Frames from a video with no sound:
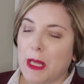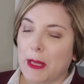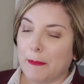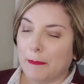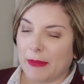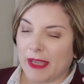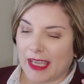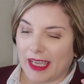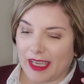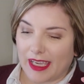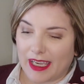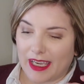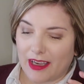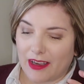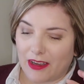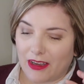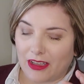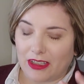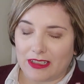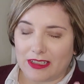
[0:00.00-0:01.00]
my
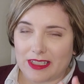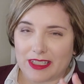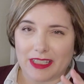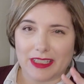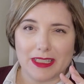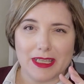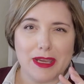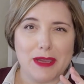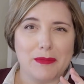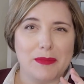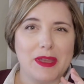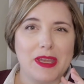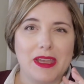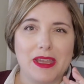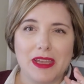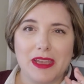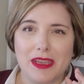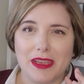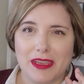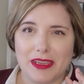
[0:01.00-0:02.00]
all-time
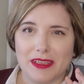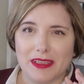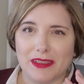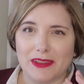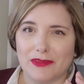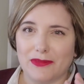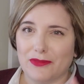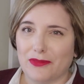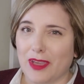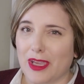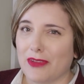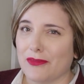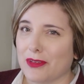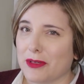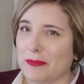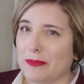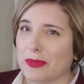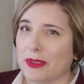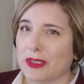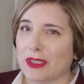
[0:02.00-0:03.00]

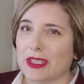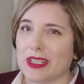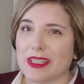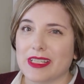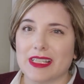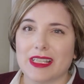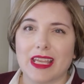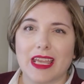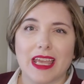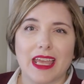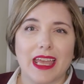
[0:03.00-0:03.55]
favorite books.